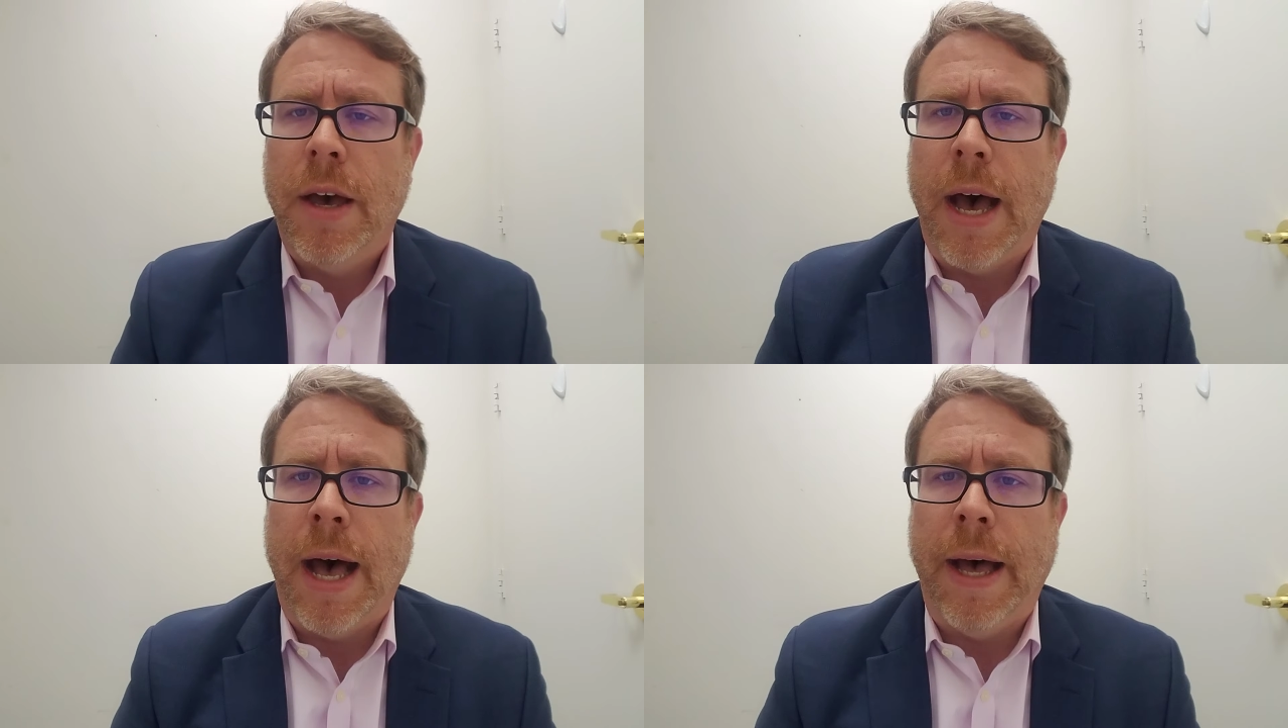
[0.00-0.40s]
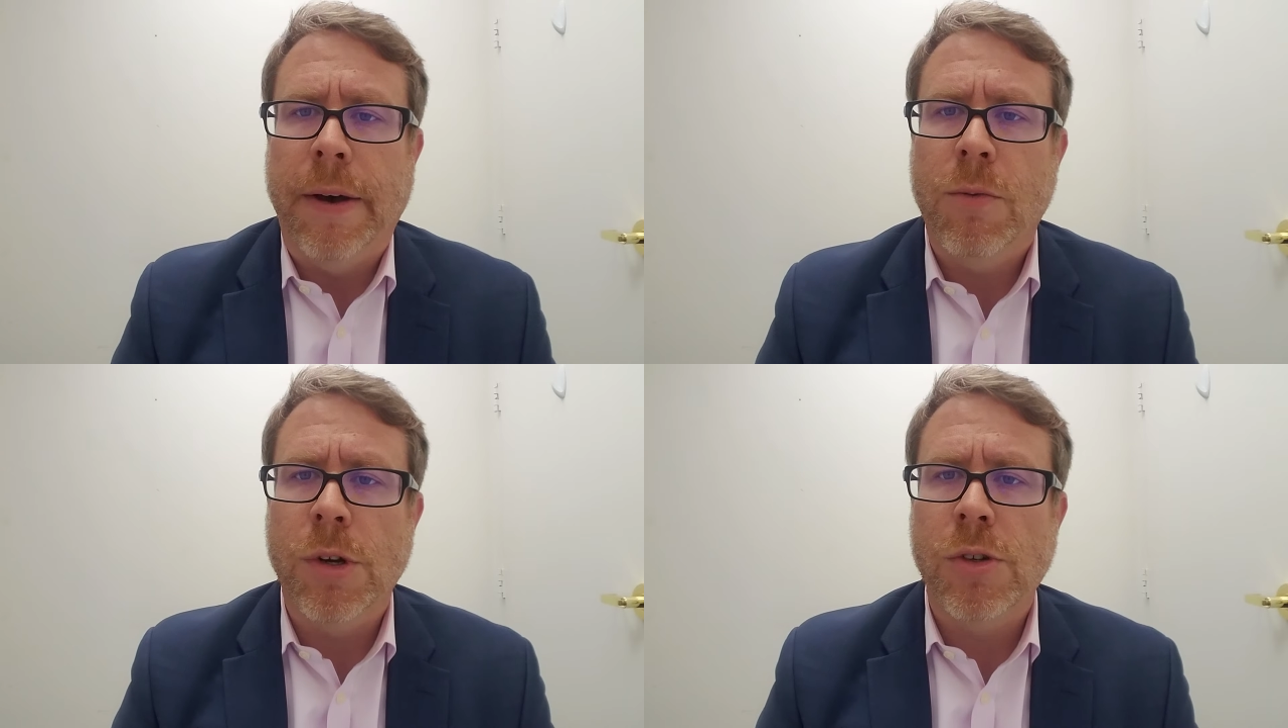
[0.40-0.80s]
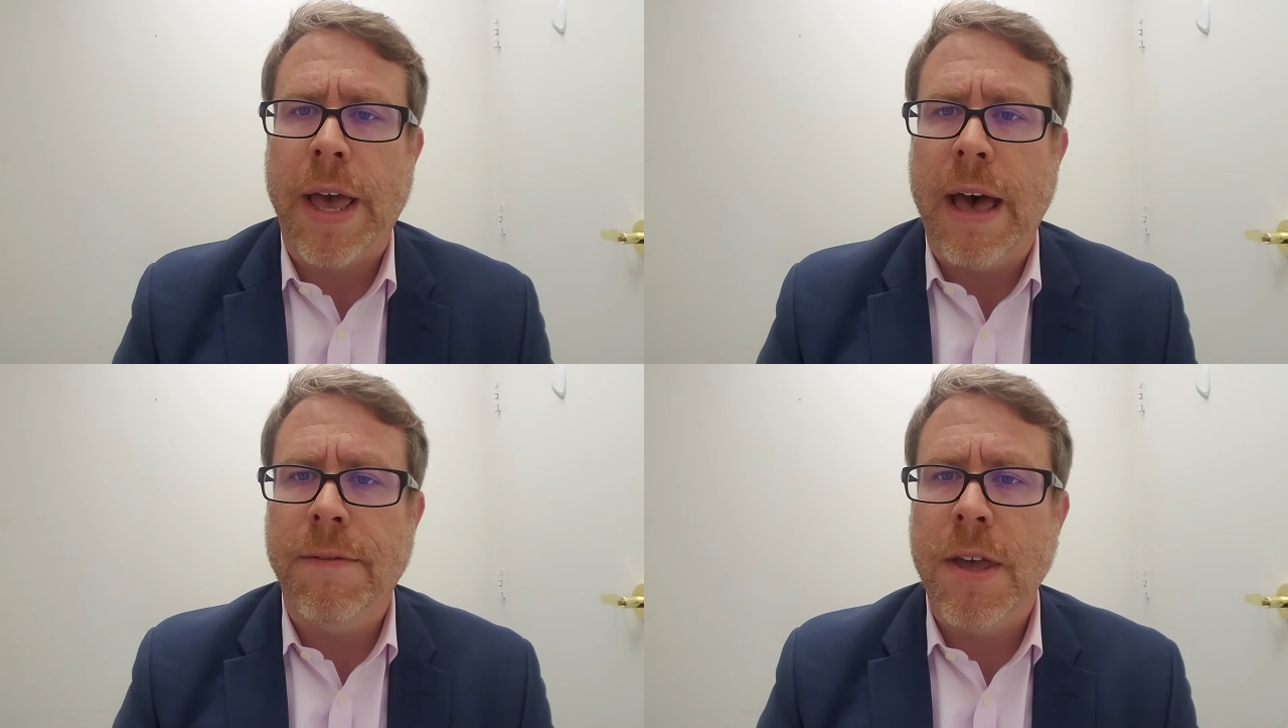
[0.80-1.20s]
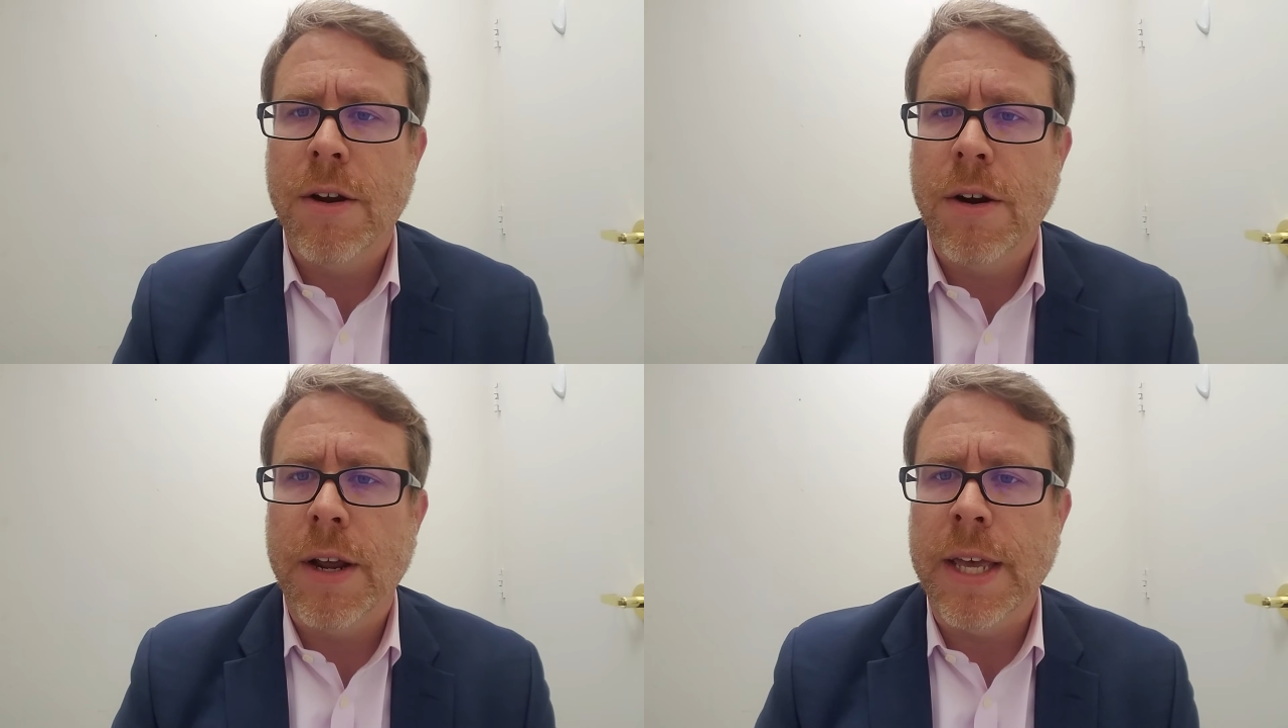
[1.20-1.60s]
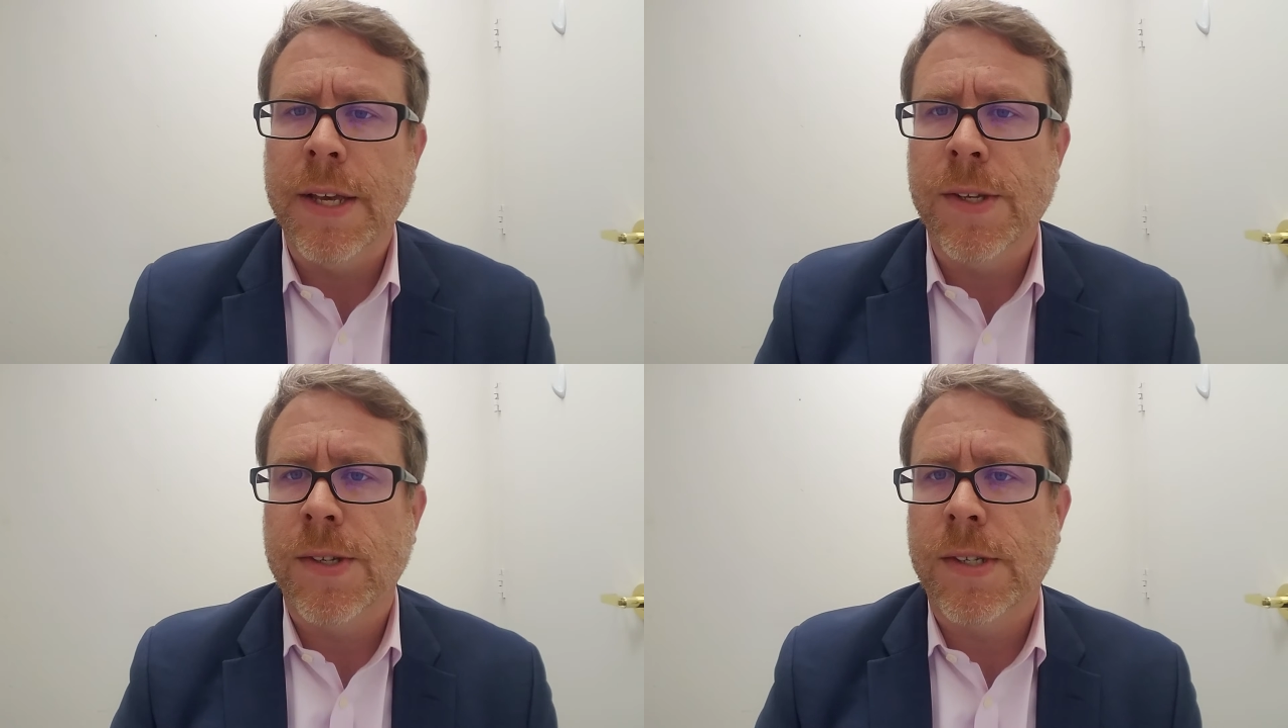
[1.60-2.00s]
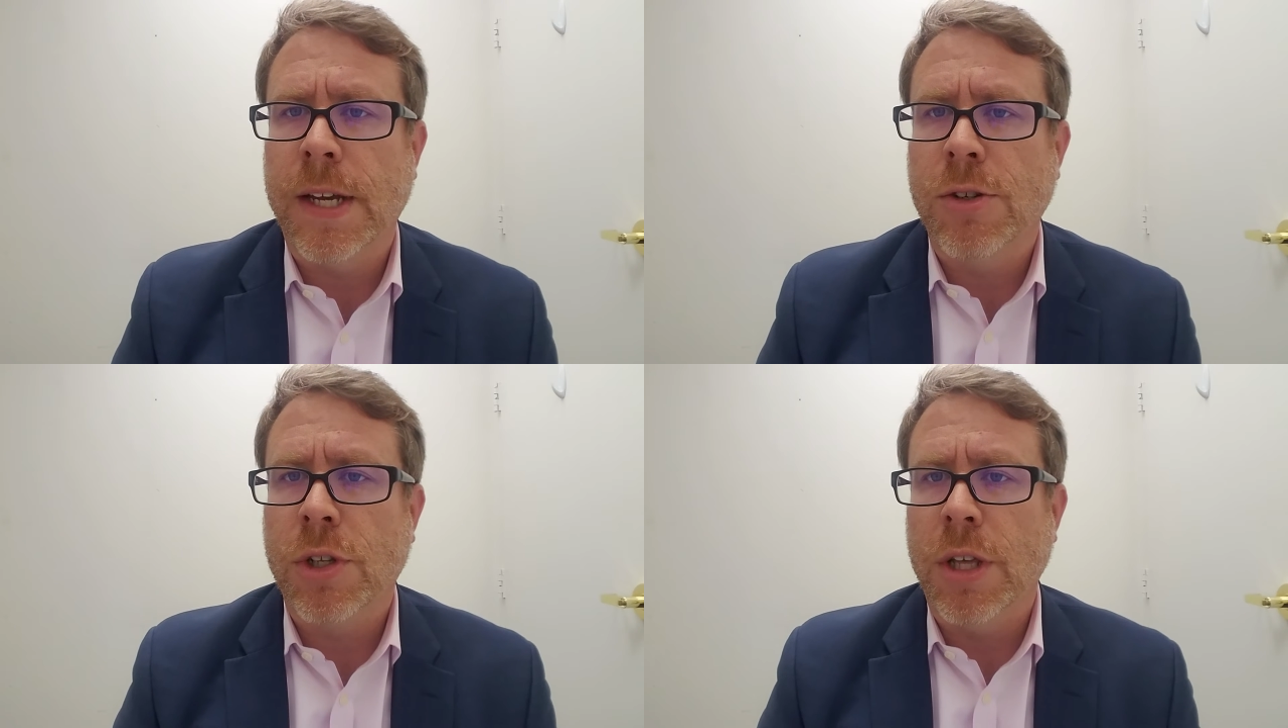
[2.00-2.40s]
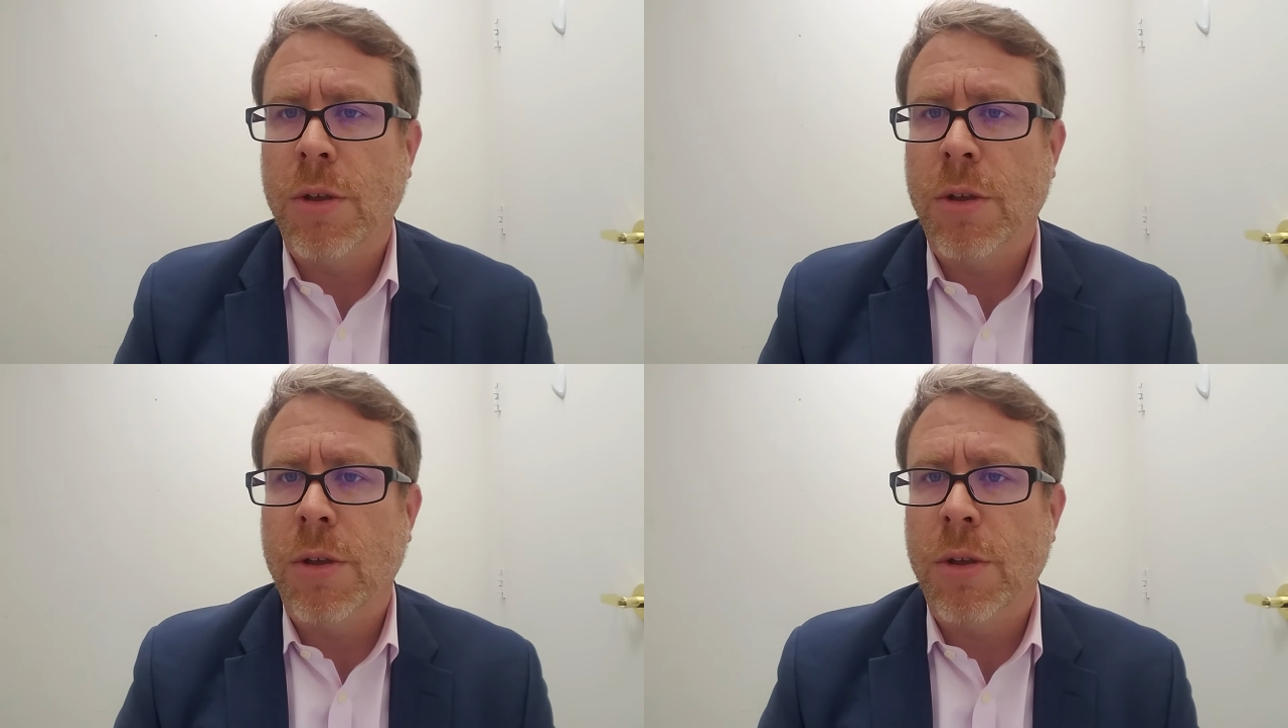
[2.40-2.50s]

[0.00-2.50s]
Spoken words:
What you have here is essentially